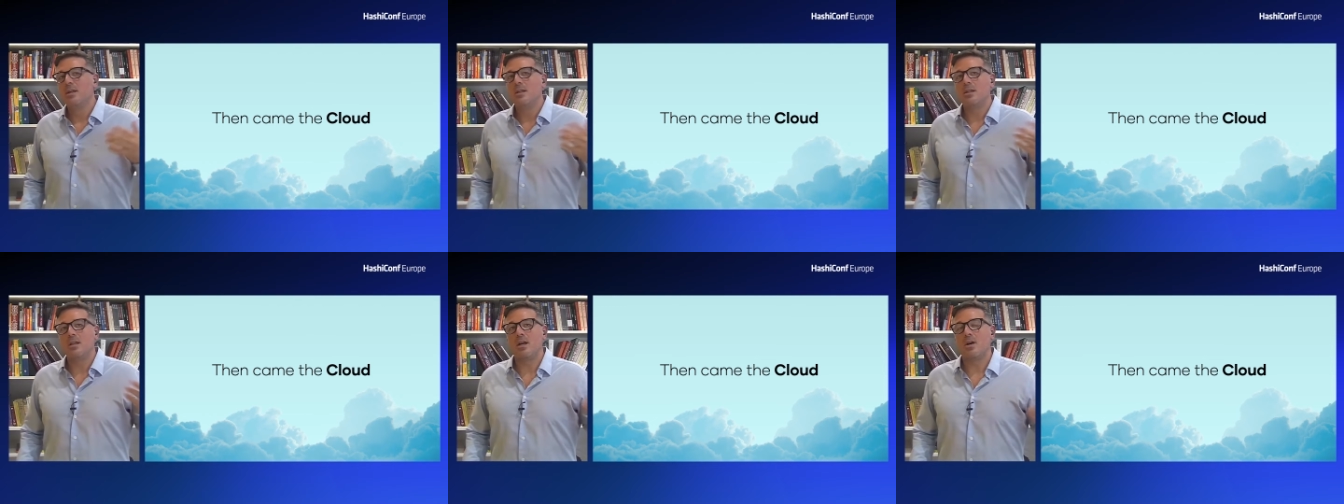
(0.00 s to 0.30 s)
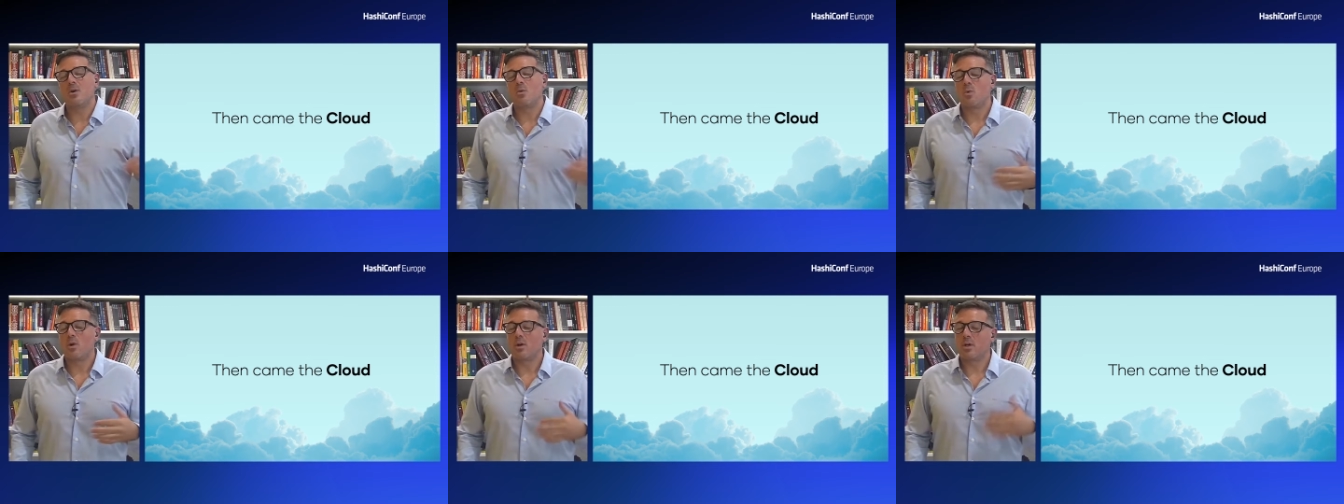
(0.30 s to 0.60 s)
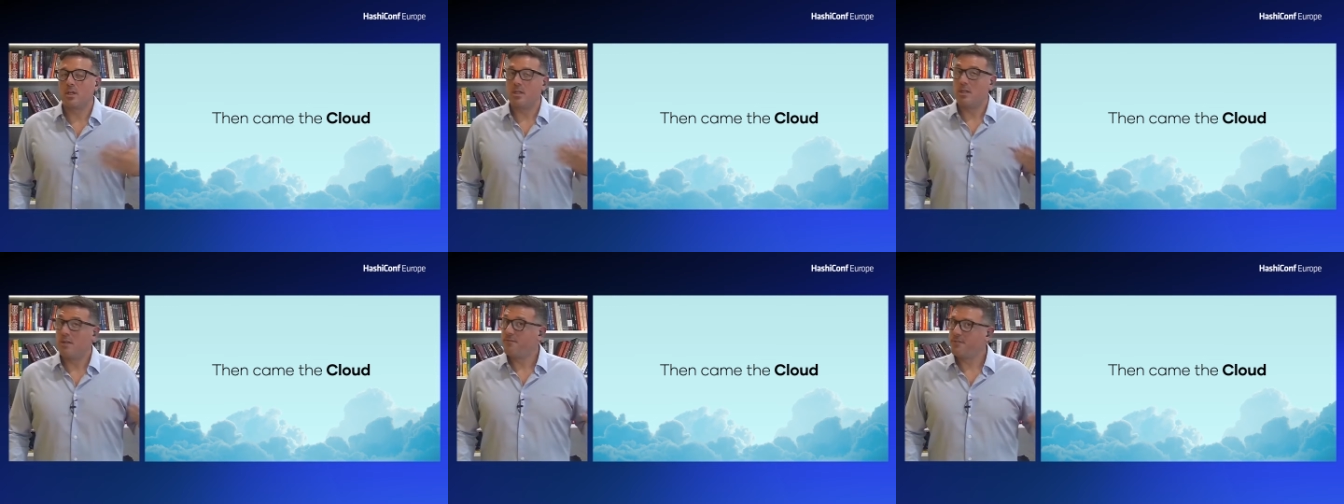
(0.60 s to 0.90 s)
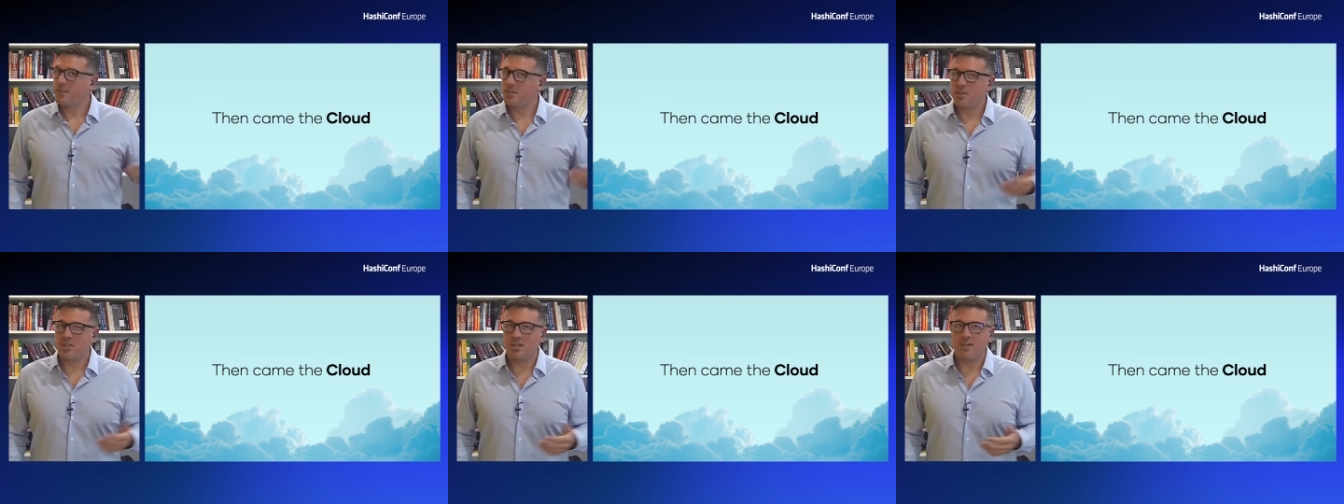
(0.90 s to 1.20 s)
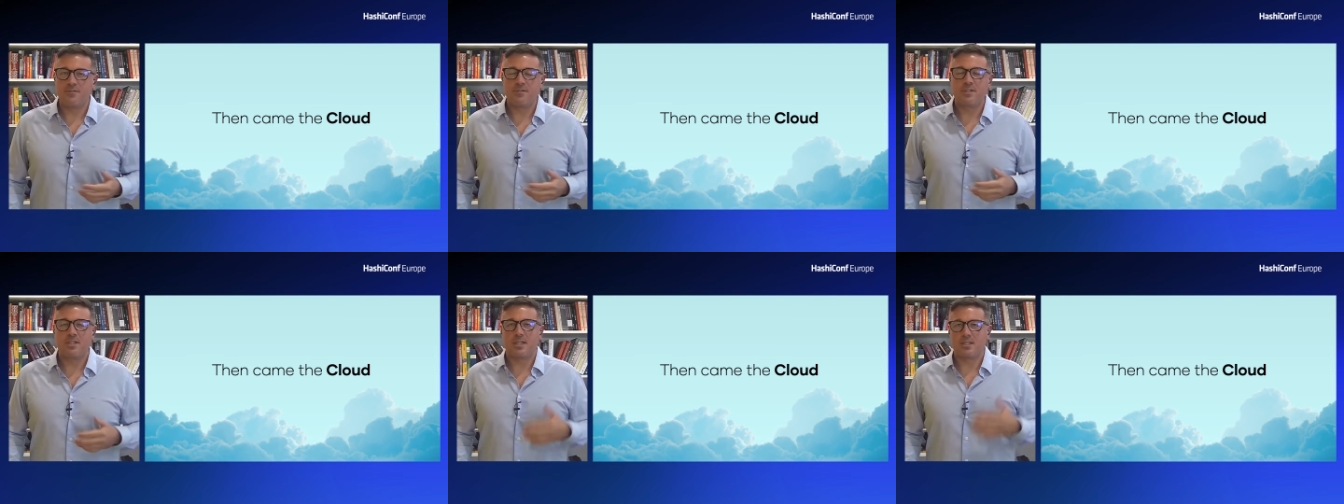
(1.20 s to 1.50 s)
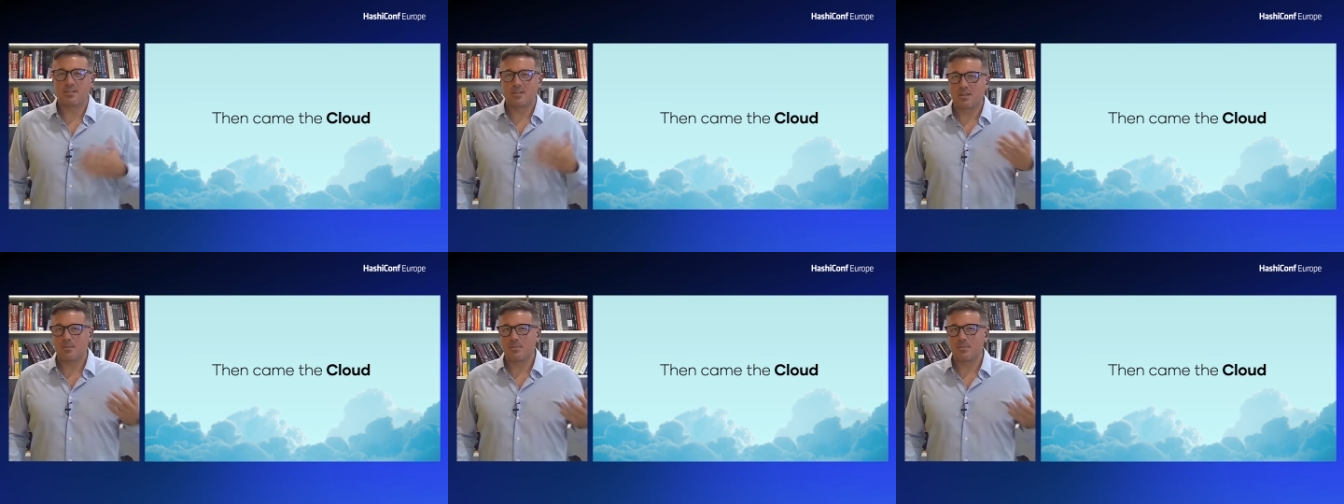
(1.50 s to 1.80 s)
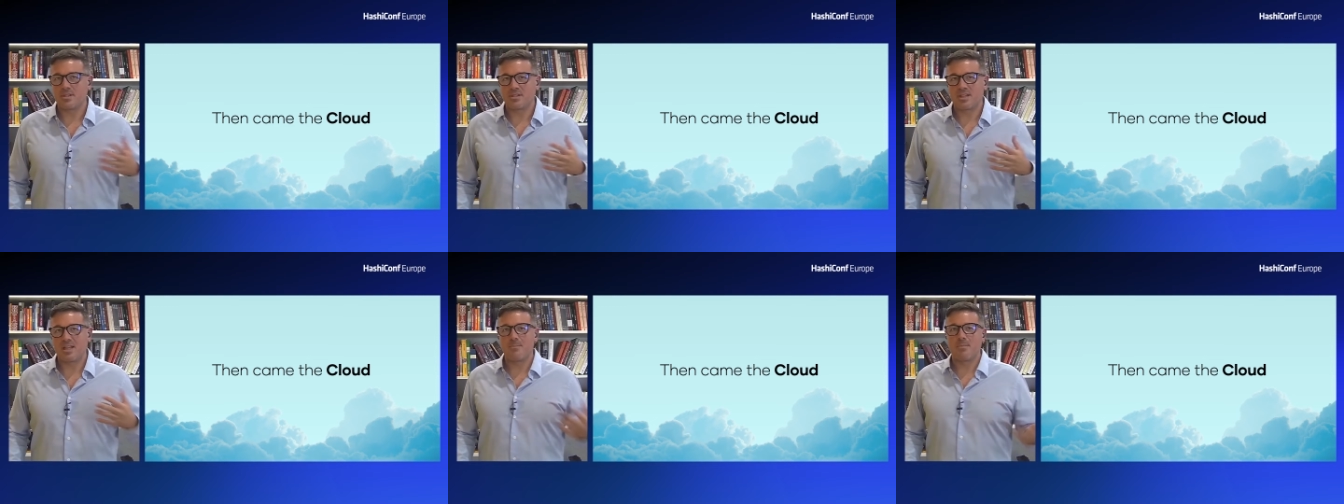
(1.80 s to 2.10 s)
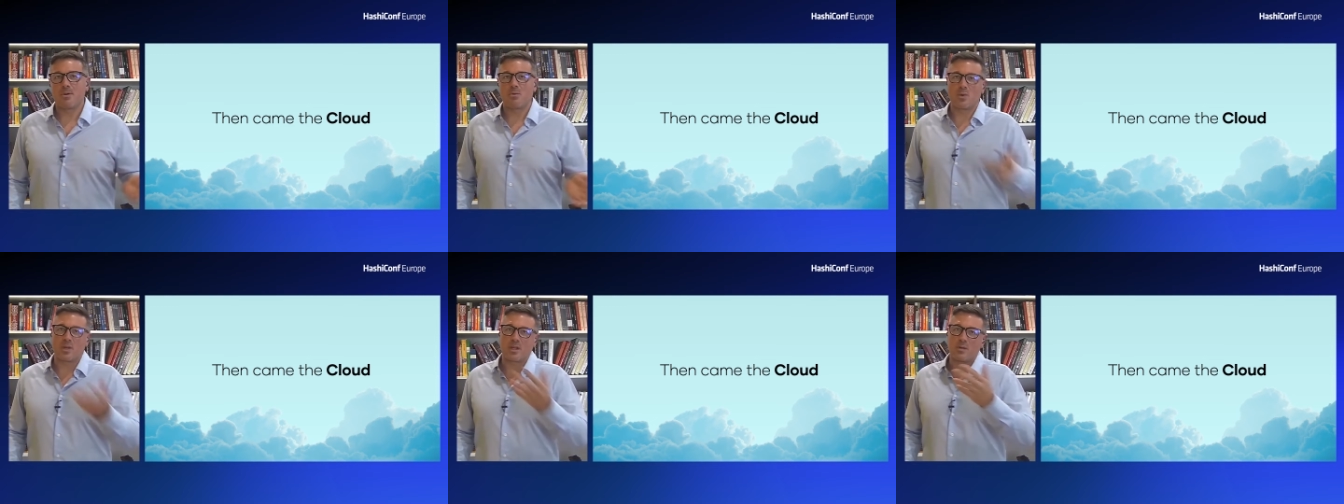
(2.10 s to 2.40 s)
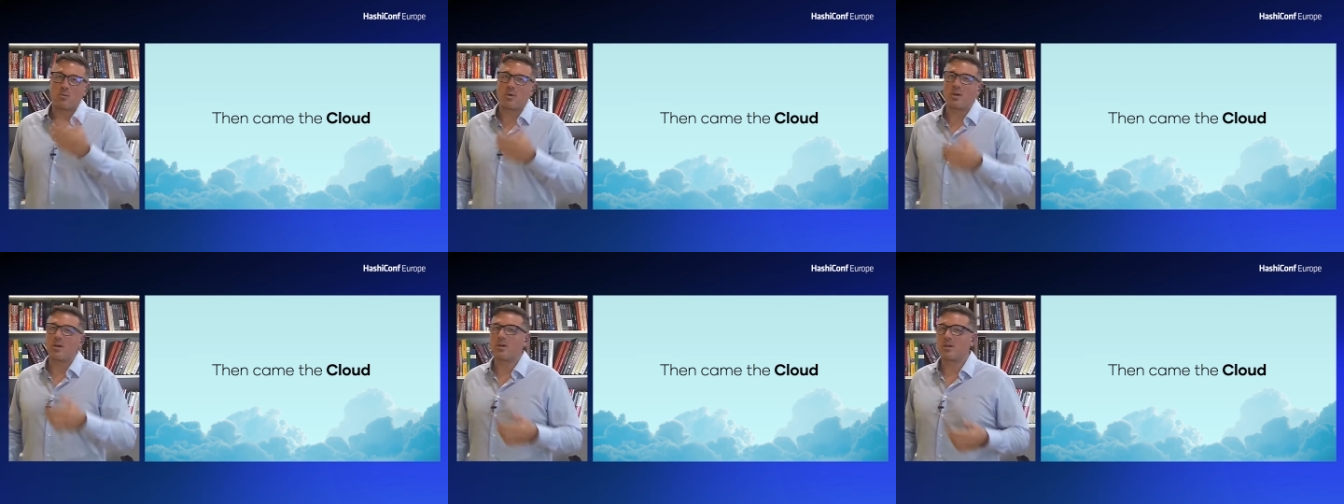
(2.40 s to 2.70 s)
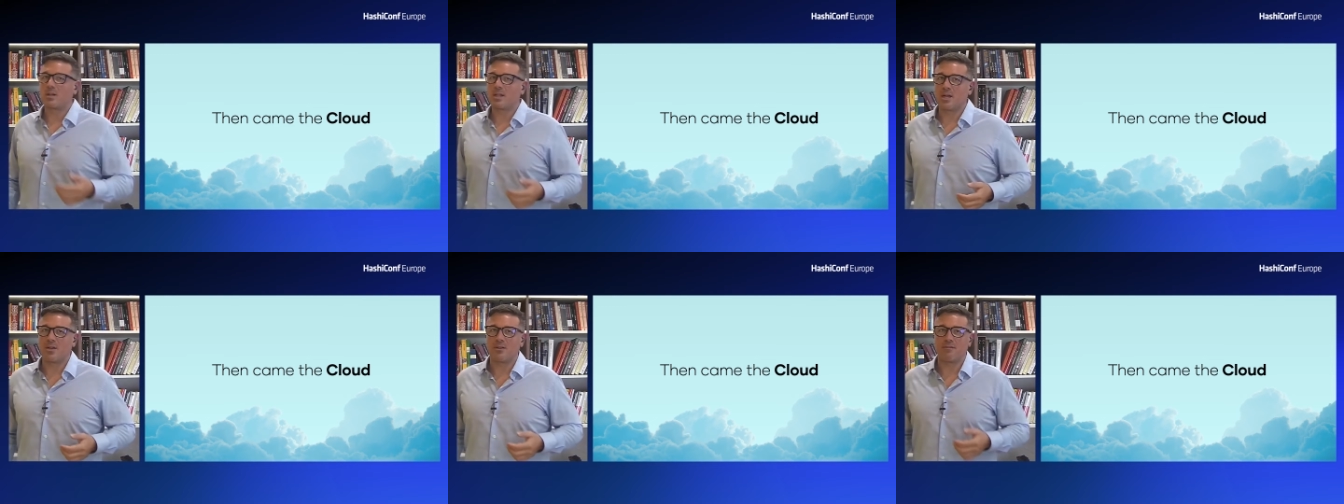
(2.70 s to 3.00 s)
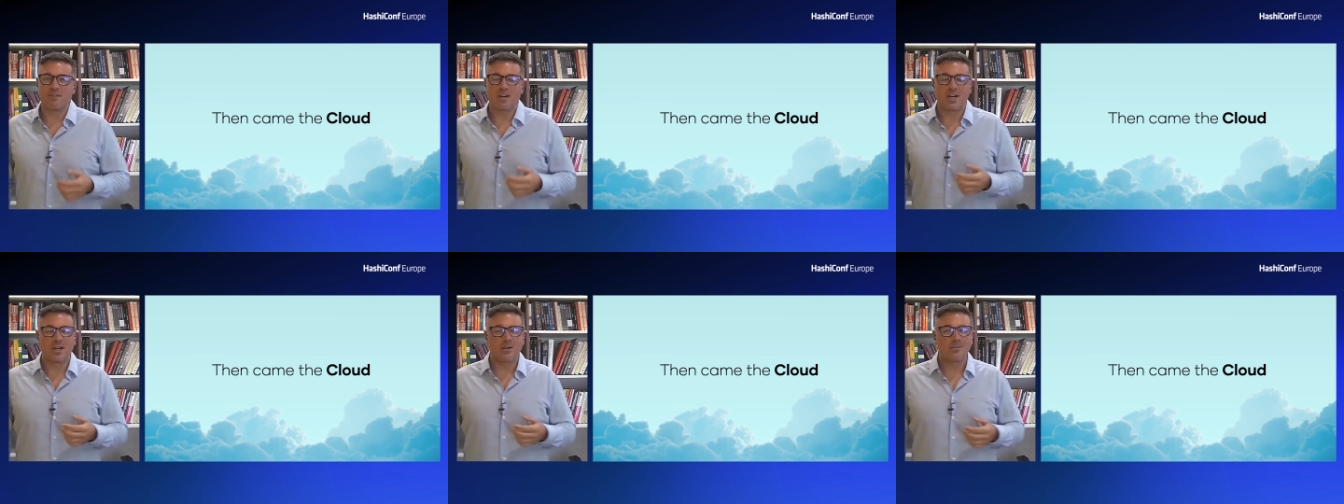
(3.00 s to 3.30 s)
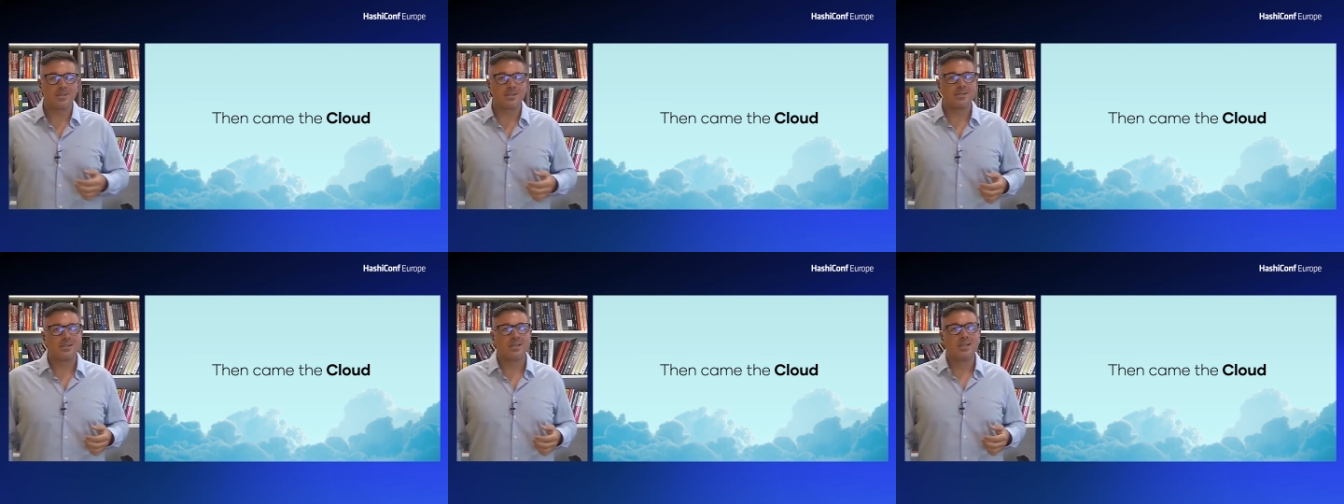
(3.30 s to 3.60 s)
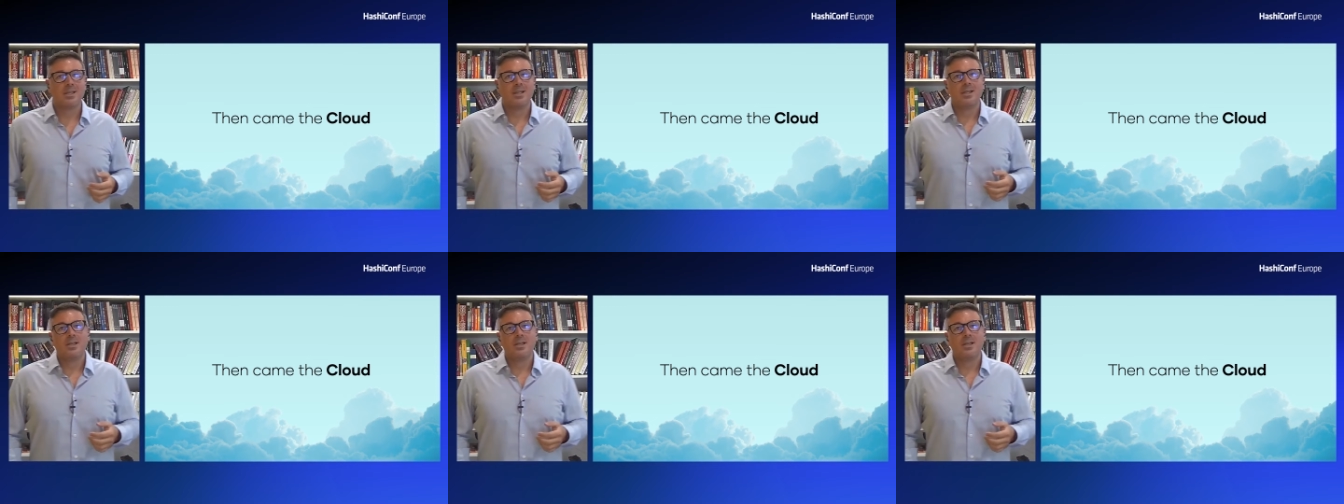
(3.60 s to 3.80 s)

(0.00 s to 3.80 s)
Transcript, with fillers: you know, we're going to lift and shift and it's going to be the same, but we can run in cloud environments.